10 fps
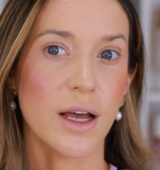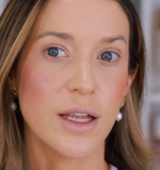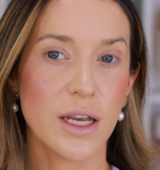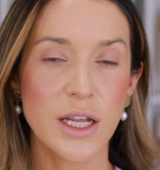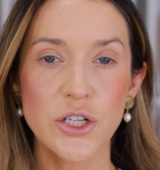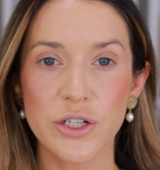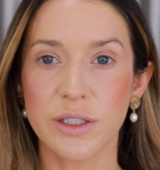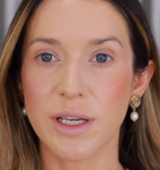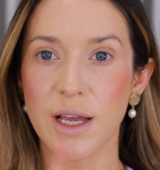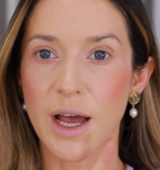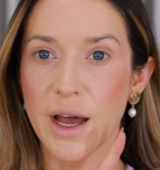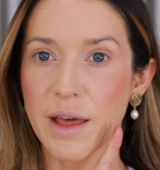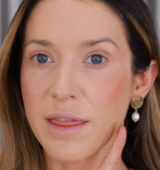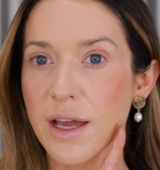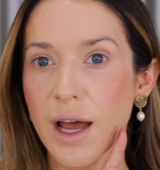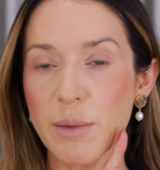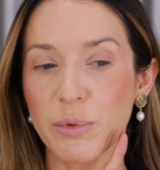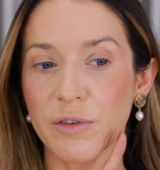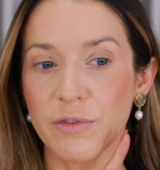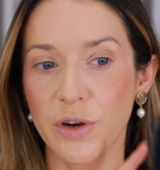initially, I think I
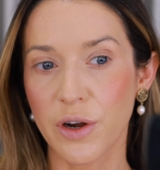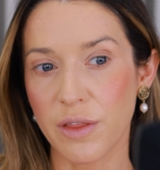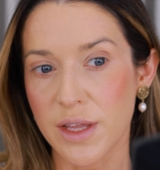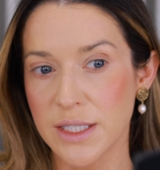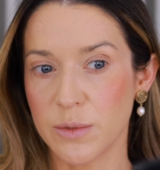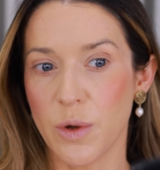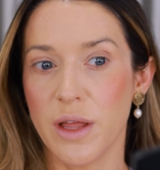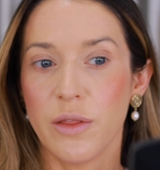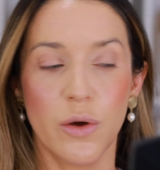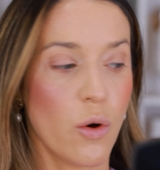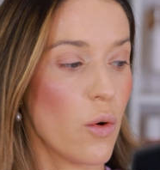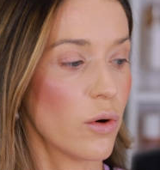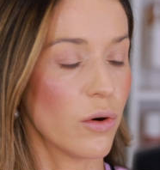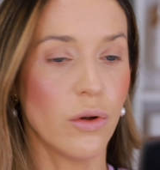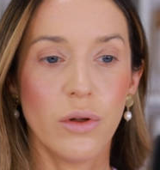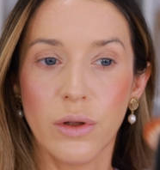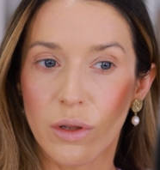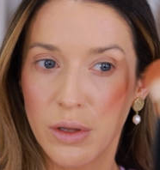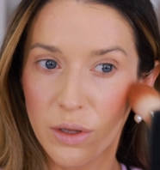prefer this one, the coral,